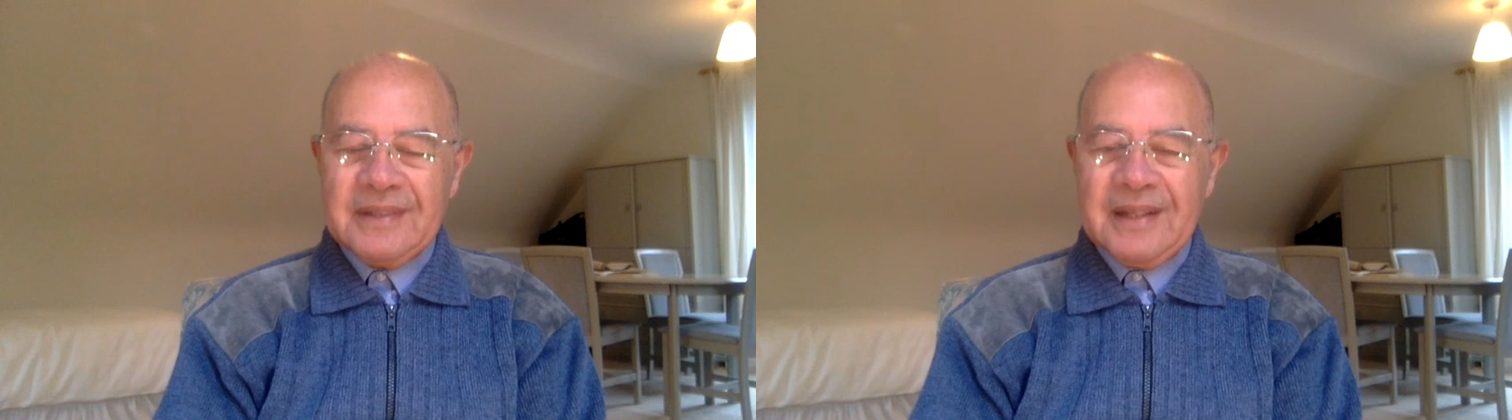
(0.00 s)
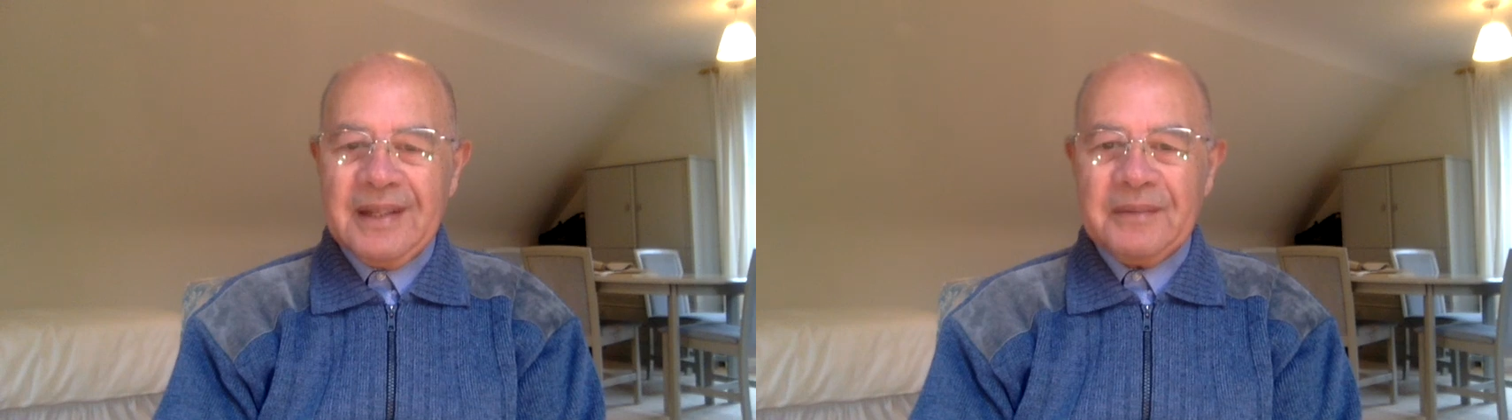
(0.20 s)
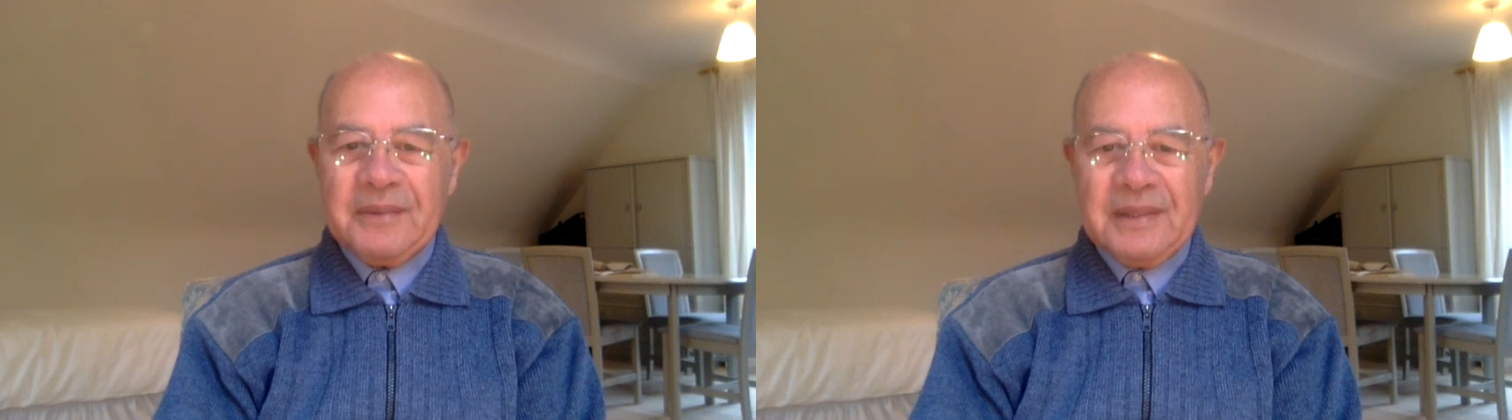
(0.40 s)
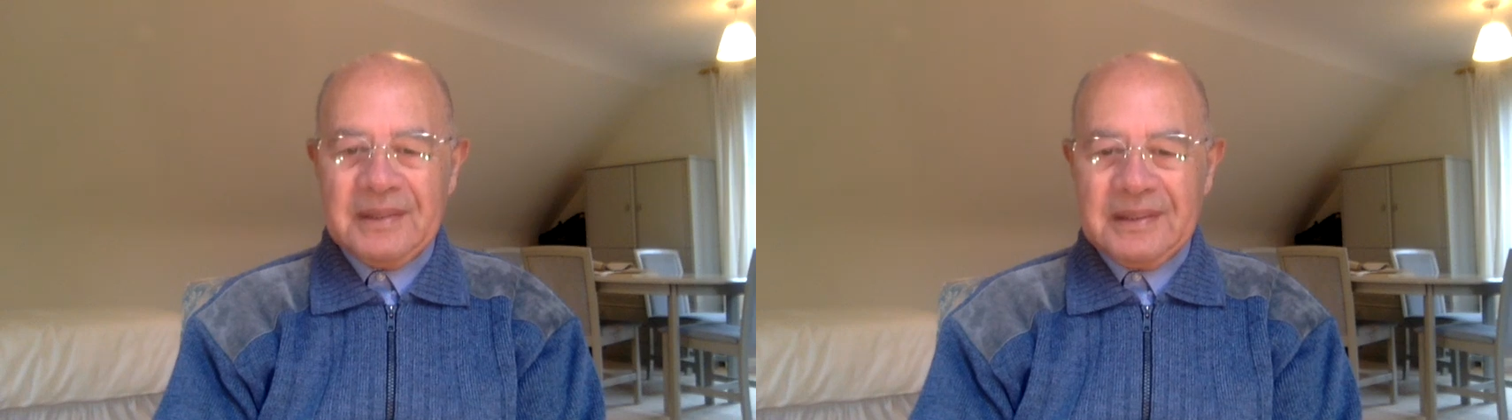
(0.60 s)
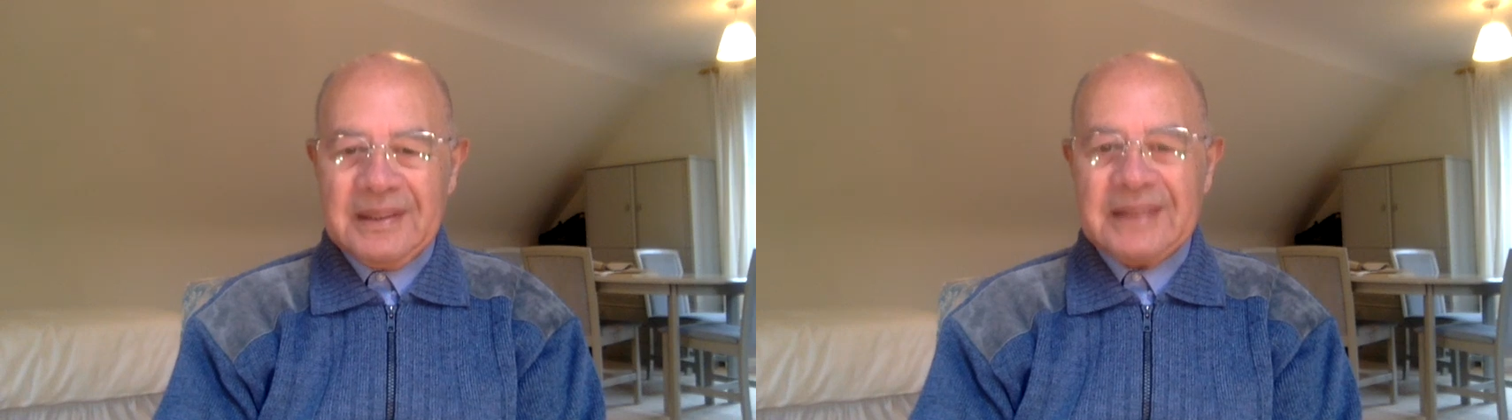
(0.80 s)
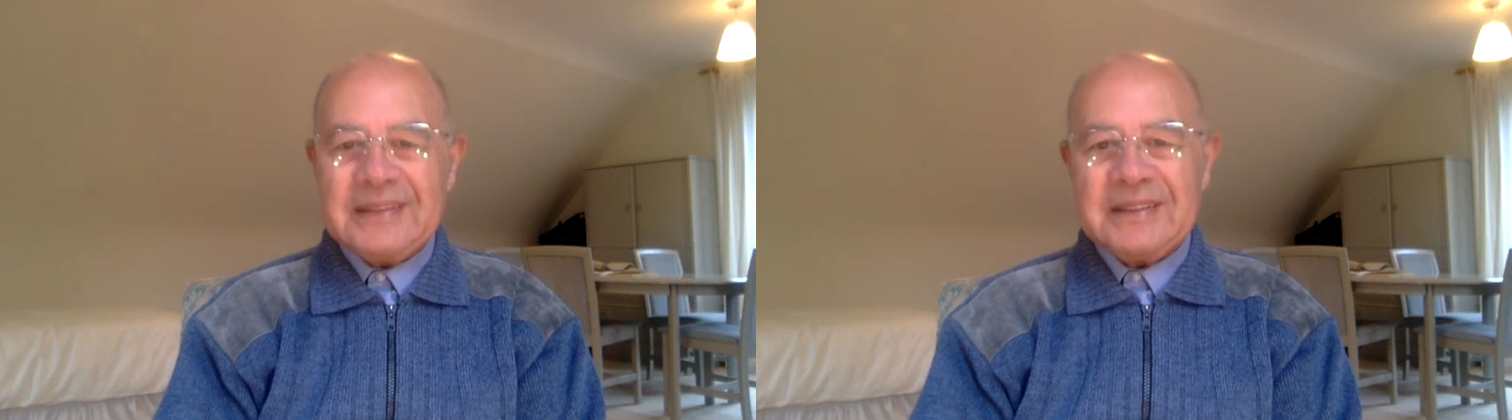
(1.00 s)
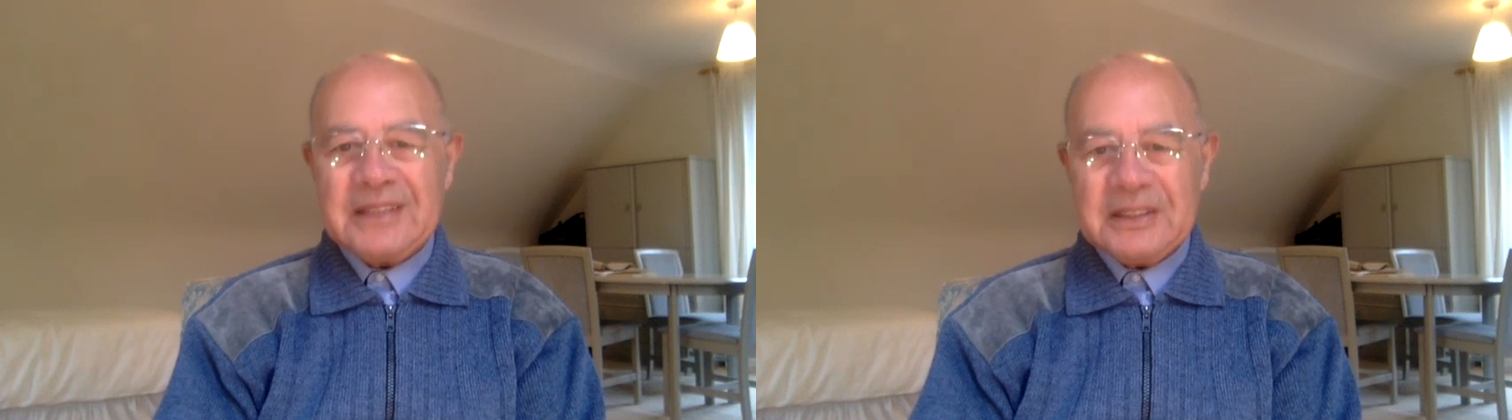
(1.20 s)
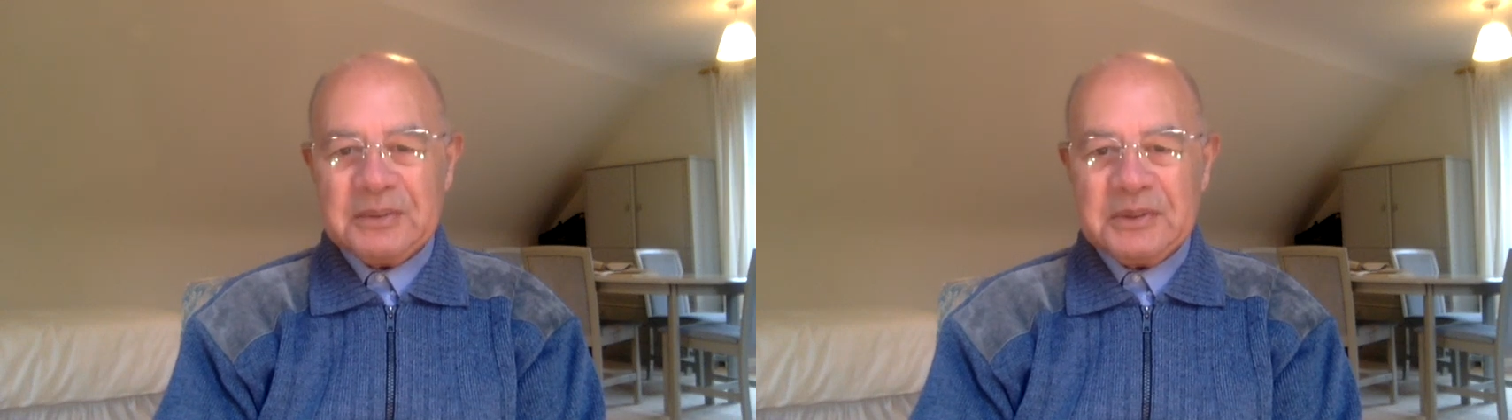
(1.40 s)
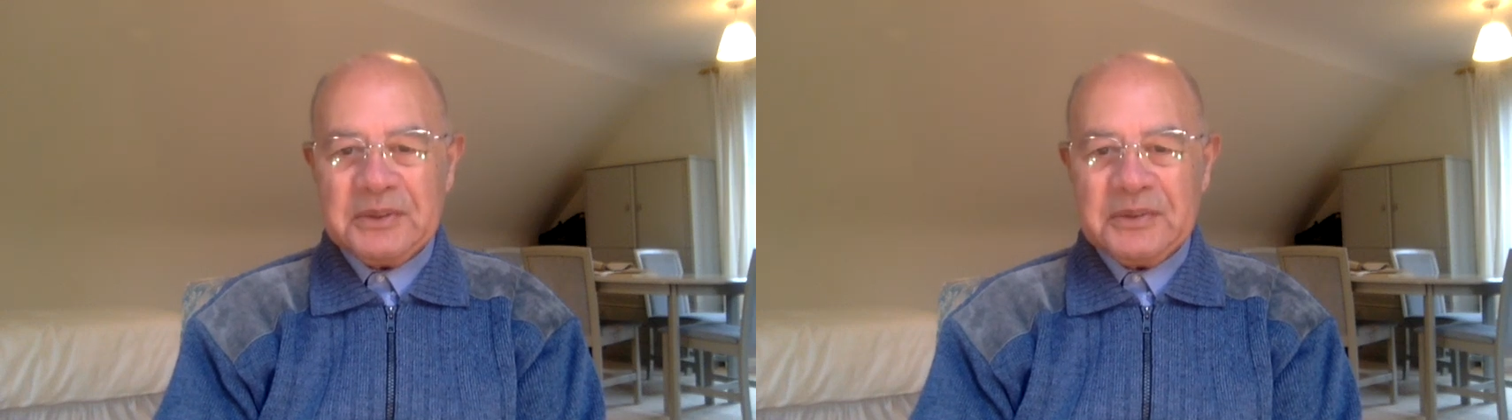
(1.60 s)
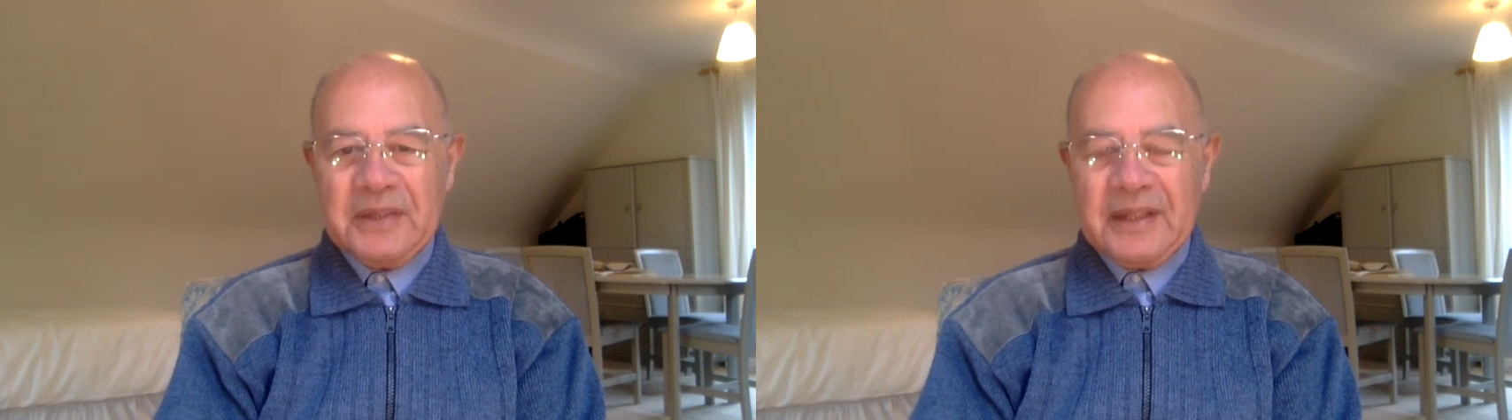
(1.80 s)
I will get in touch with
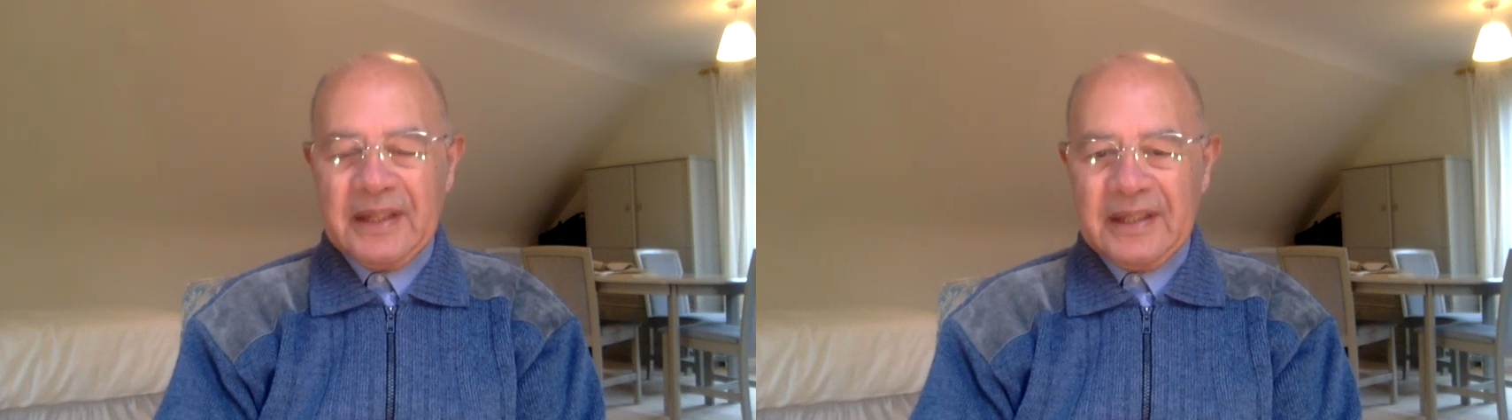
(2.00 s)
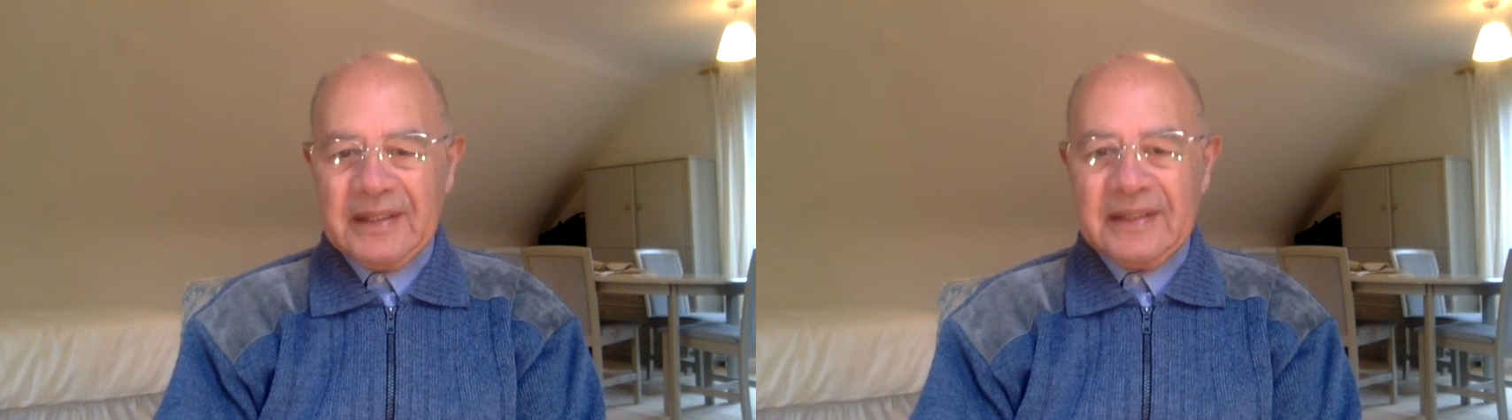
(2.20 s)
you again.